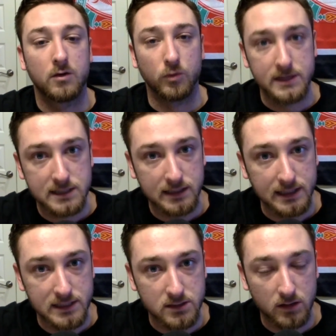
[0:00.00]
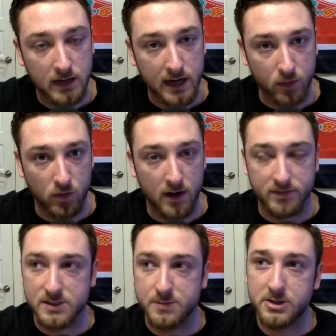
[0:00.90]
Recently, he's looked kind of
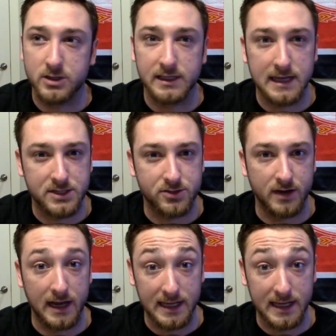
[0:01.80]
rough, especially yesterday.